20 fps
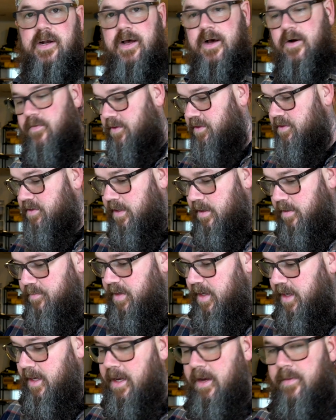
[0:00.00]
out when you set up
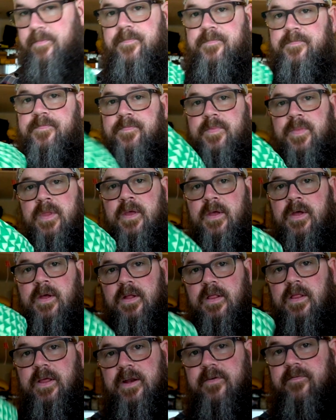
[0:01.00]
camp,
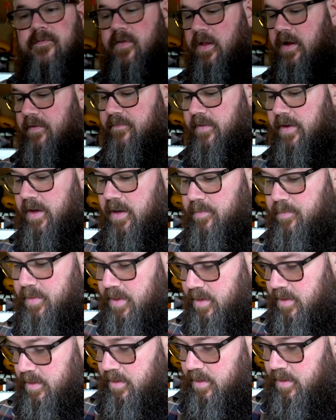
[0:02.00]
let it fluff up.
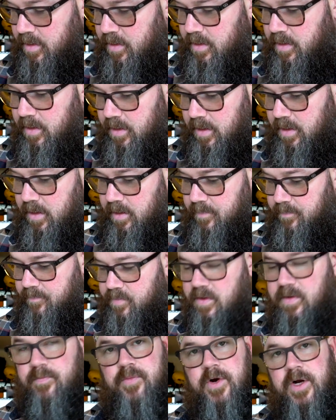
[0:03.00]

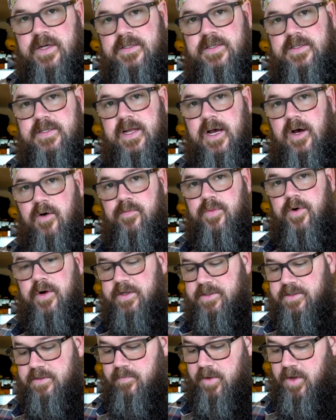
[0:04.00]
Compresses down
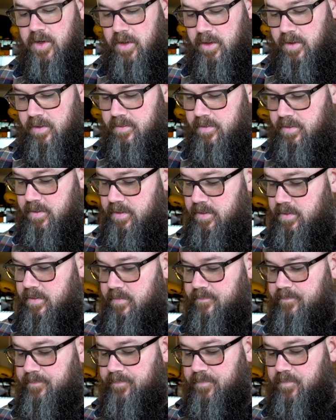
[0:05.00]
pretty small,
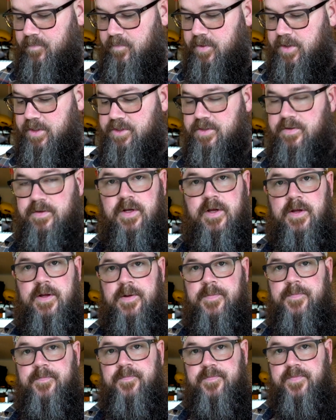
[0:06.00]
which
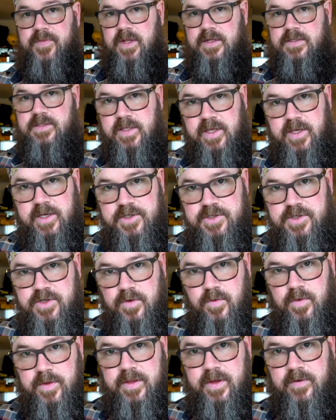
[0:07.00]
that's the
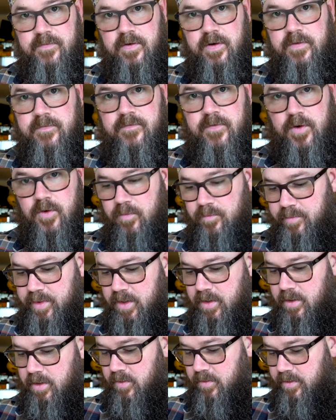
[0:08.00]
issue with every foam
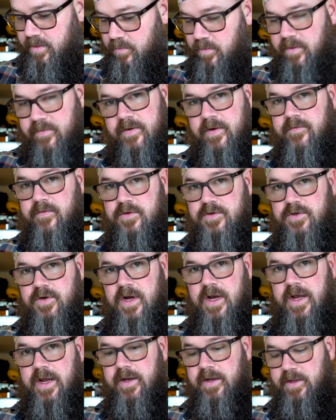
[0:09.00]
pillow that we've ever
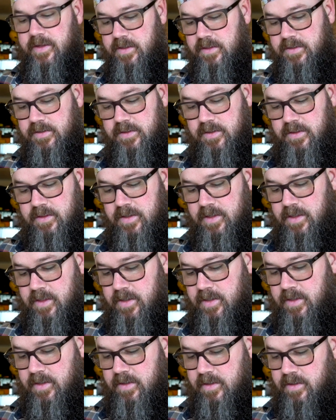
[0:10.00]
tried. Is
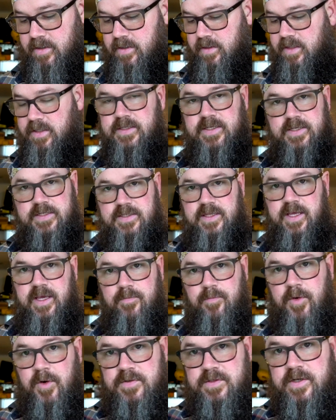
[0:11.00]
this is the
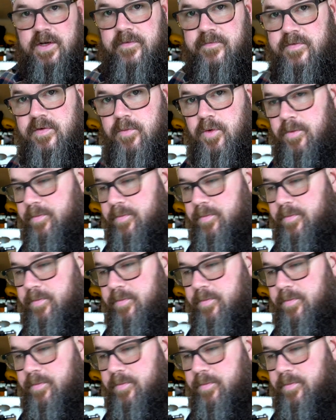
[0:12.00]
most comfortable